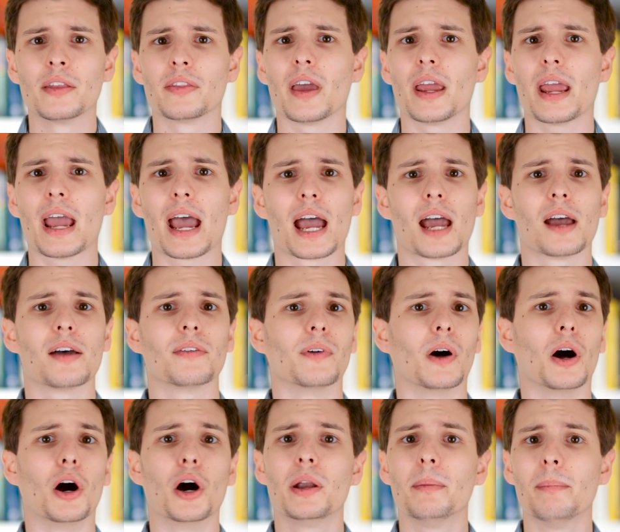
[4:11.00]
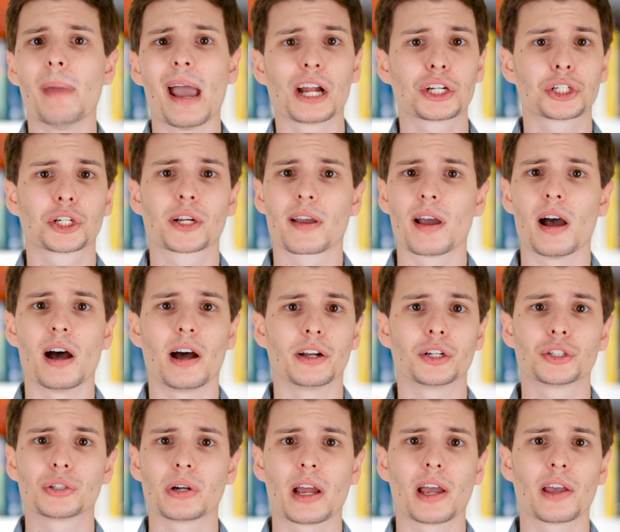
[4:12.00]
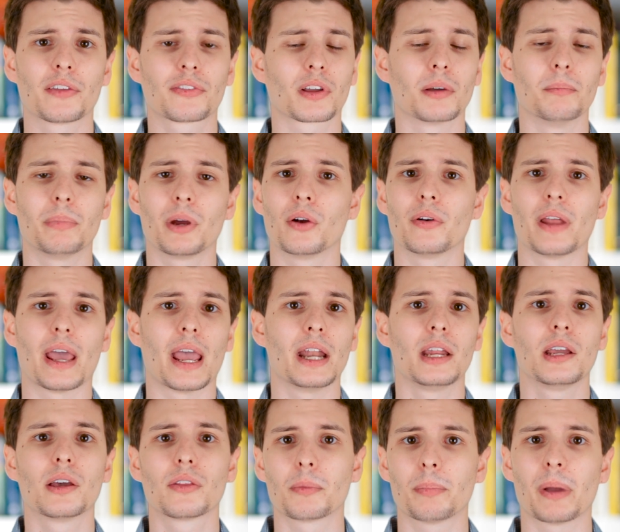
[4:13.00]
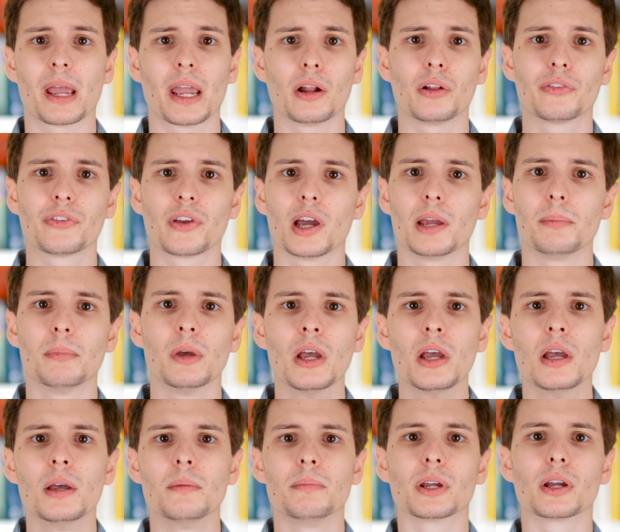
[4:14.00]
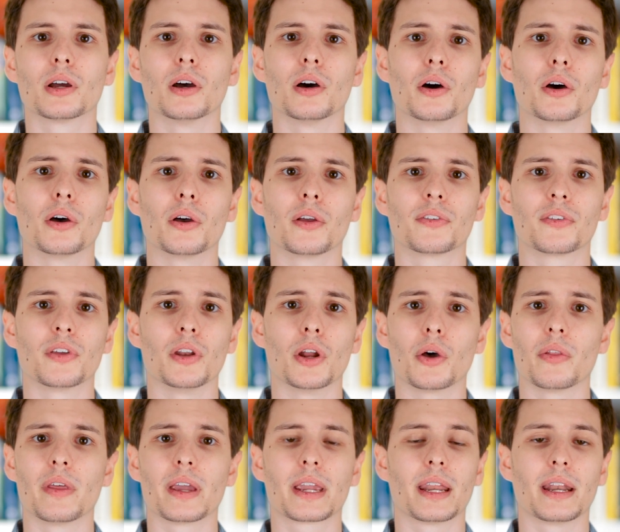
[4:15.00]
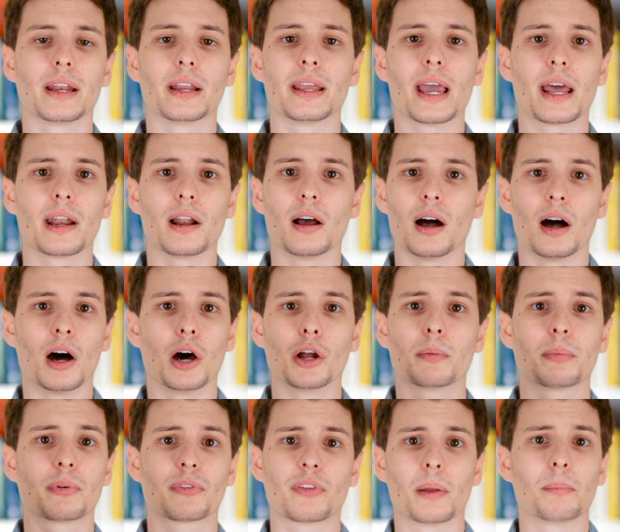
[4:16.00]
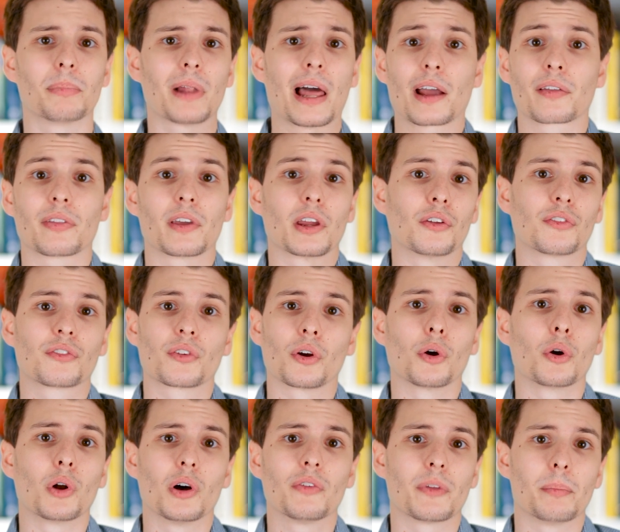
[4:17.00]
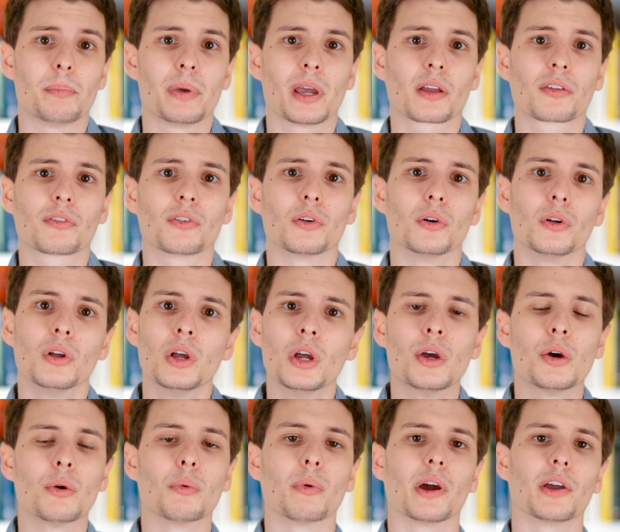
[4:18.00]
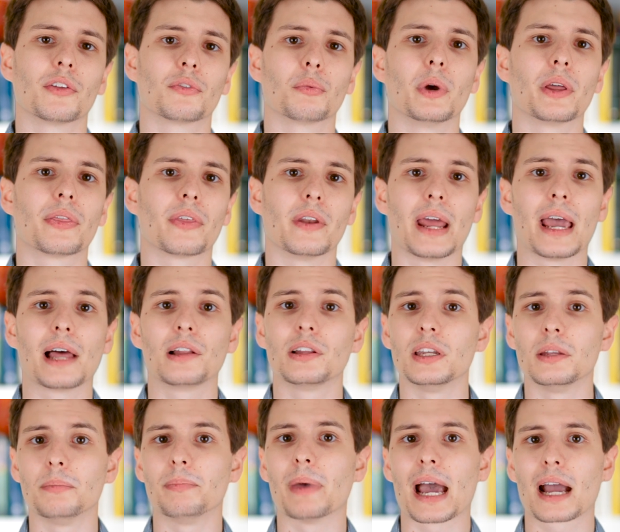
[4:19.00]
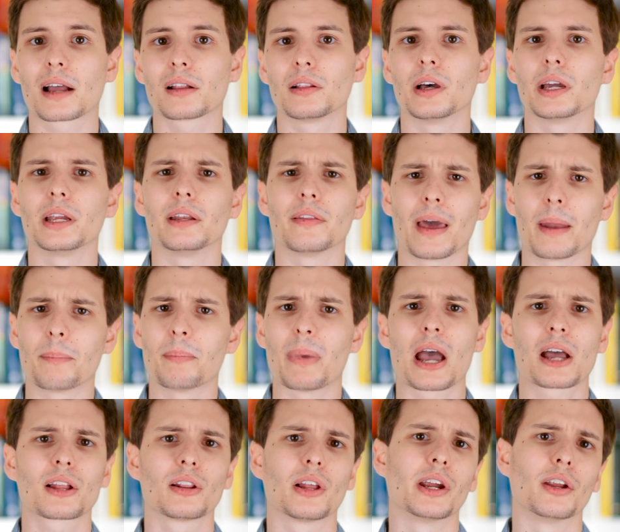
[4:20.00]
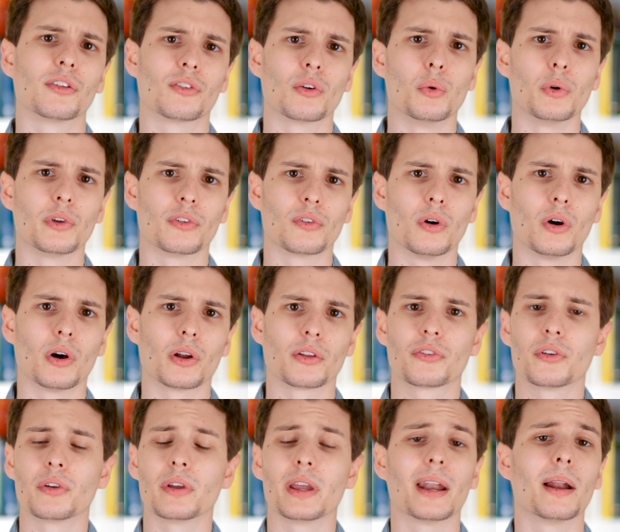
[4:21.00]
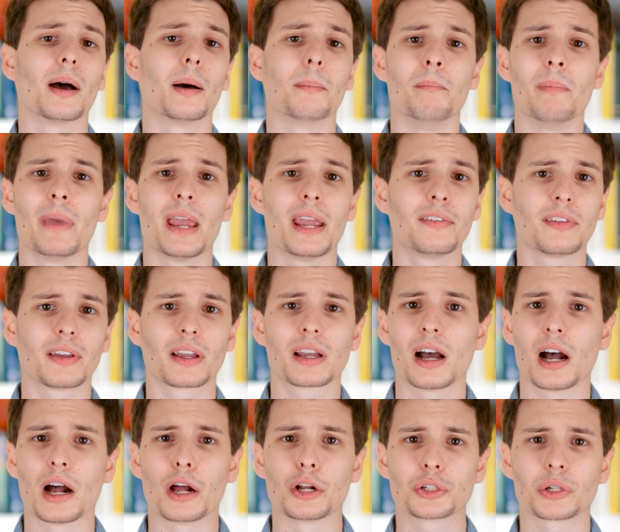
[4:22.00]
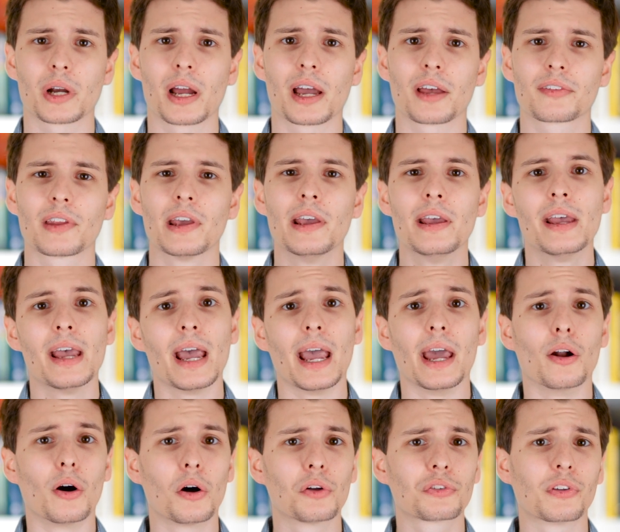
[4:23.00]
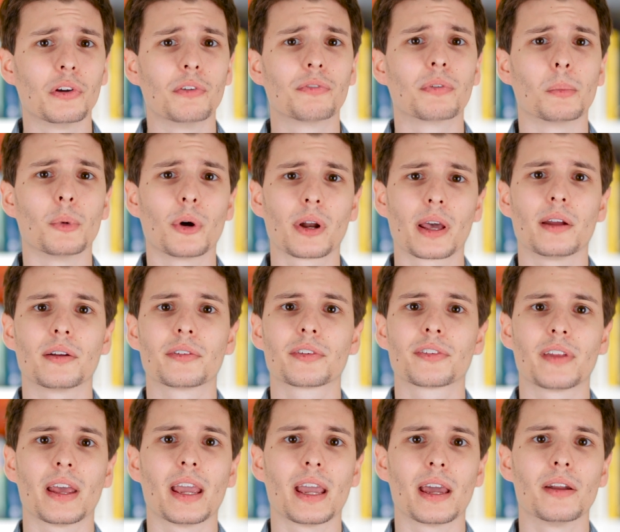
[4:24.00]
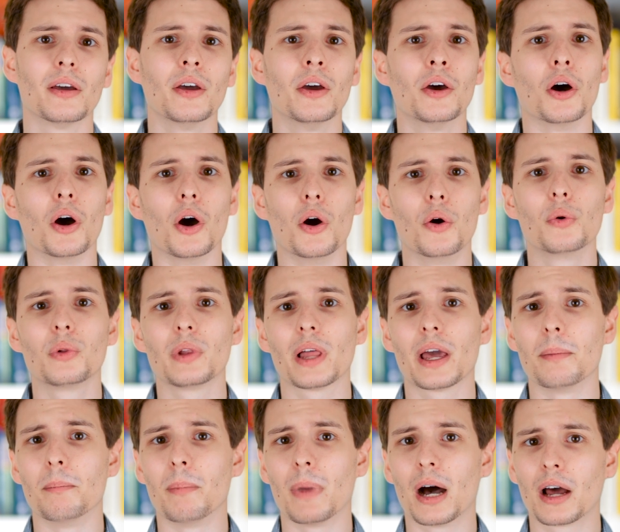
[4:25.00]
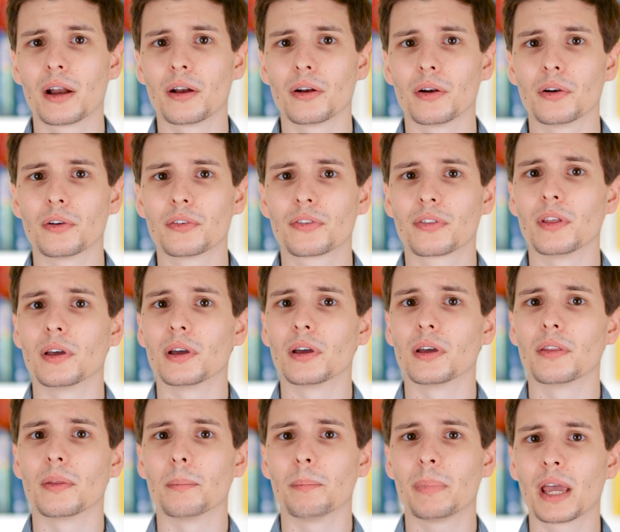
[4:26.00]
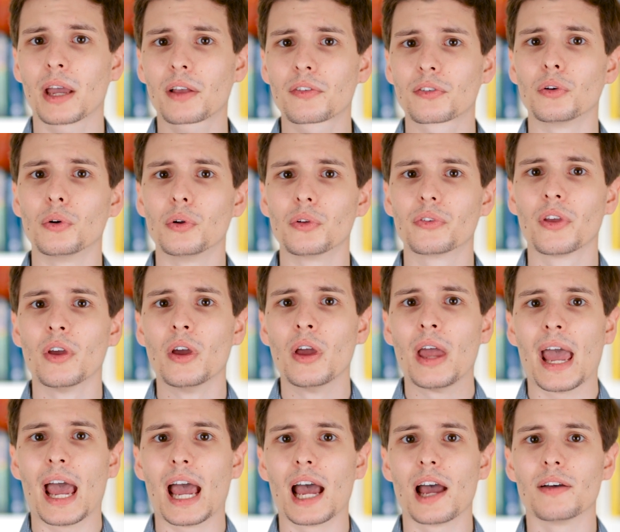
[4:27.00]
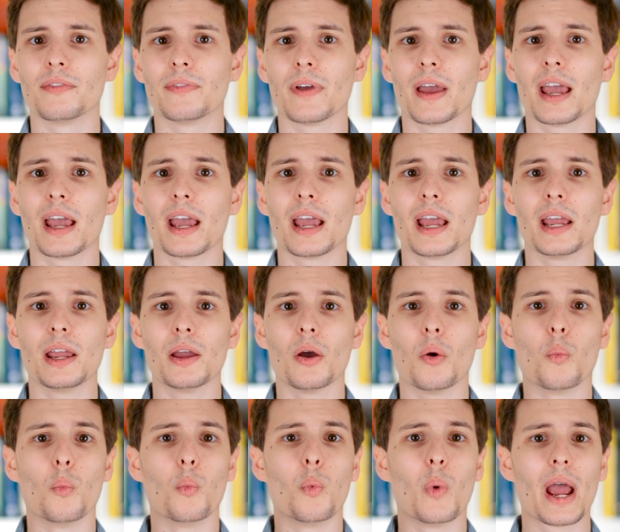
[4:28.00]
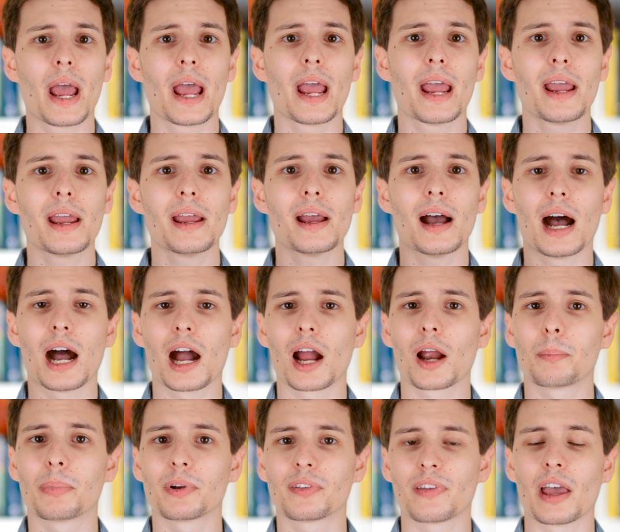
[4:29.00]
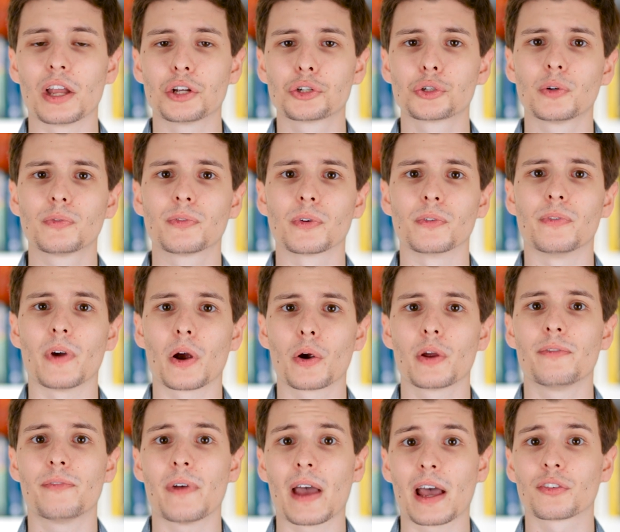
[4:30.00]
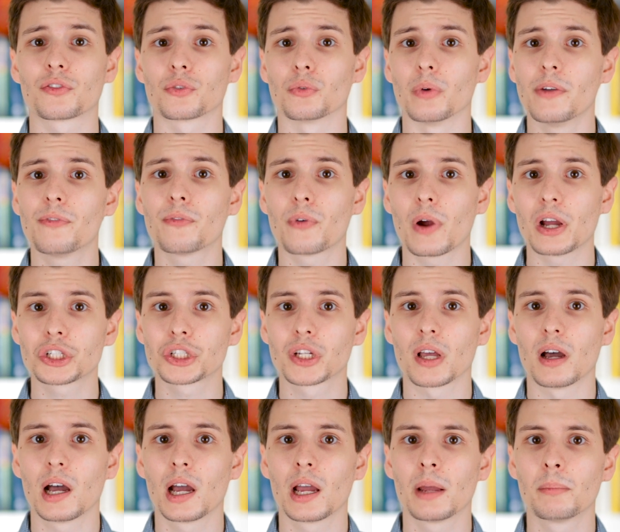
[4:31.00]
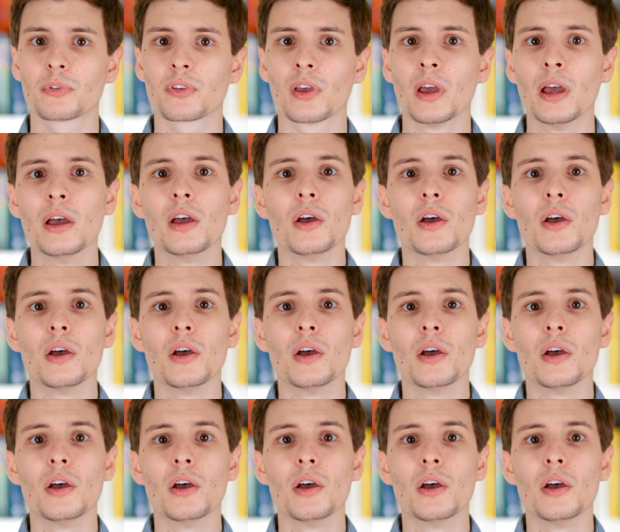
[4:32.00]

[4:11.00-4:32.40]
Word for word: They have unmatched contrast compared to any other panel type, because, you know, they can get 100% black, they can just turn off the pixel, whereas with an LED backlight, that backlight is always on, so you get amazing contrast. And also, from what I understand, OLED monitors, the pixels have a way higher potential for very fast refresh times.